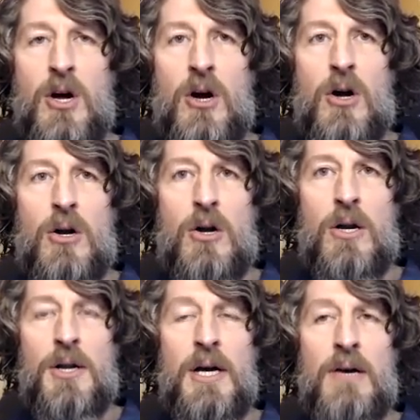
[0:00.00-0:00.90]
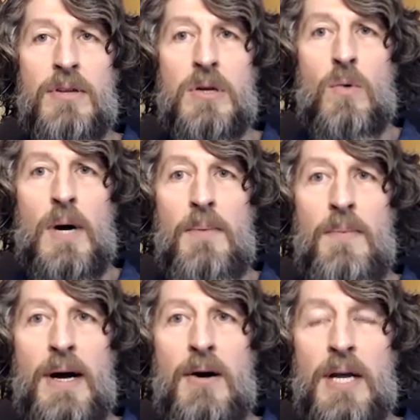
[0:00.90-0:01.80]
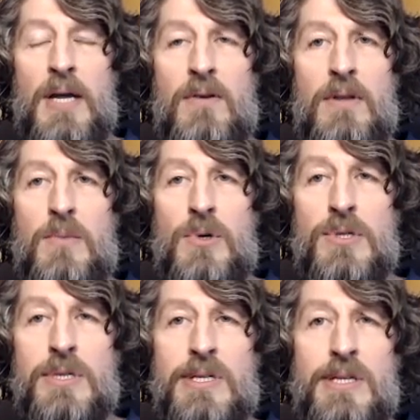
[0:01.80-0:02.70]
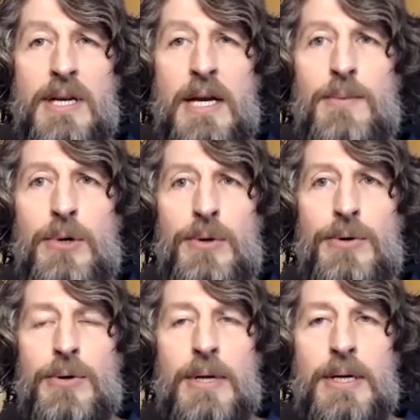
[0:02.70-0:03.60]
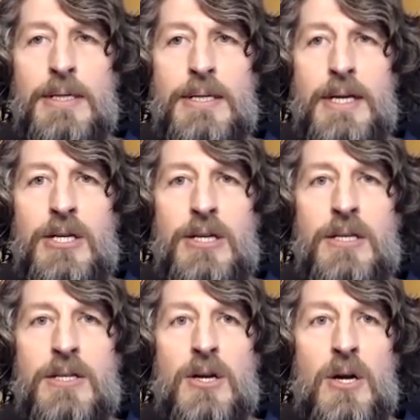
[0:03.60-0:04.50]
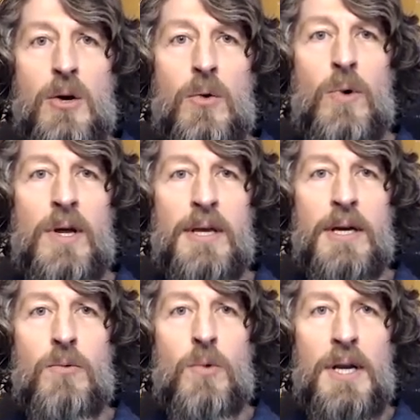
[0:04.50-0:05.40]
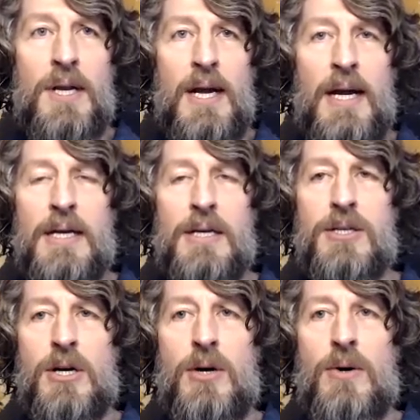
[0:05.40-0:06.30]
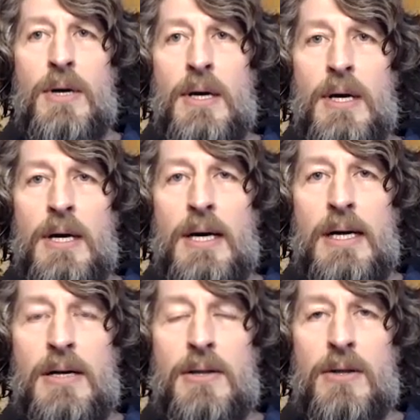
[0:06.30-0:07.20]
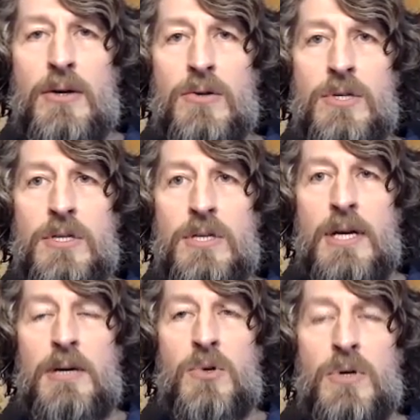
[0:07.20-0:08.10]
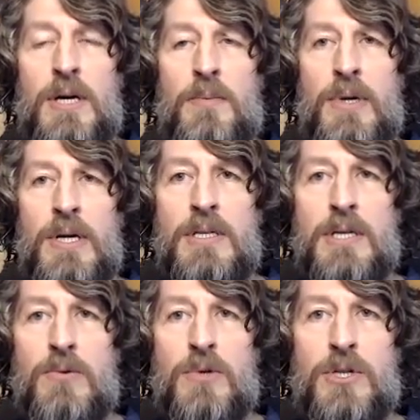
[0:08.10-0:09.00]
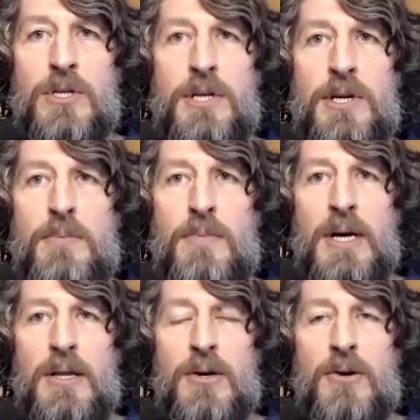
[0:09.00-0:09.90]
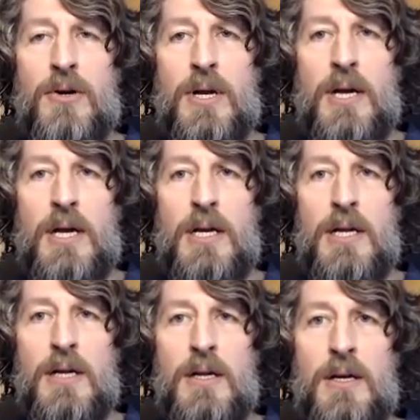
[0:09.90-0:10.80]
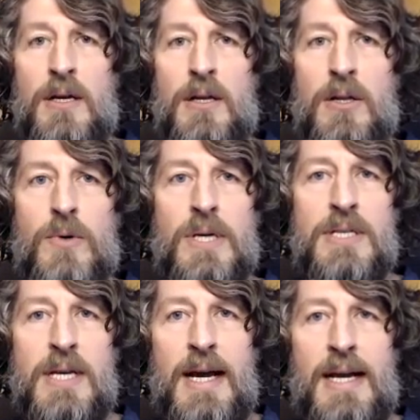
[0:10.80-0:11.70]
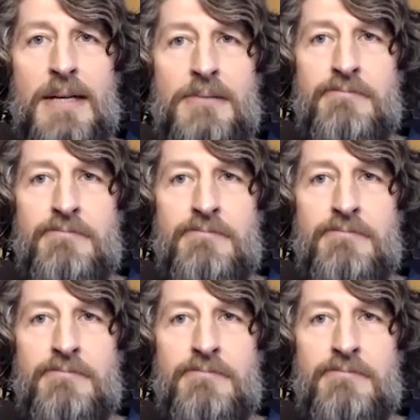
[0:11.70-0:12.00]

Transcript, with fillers: are enough to wipe out even the most sustainable organizations within one day. So uh, those sustainable companies that were just hit by the hurricane in uh, Louisiana,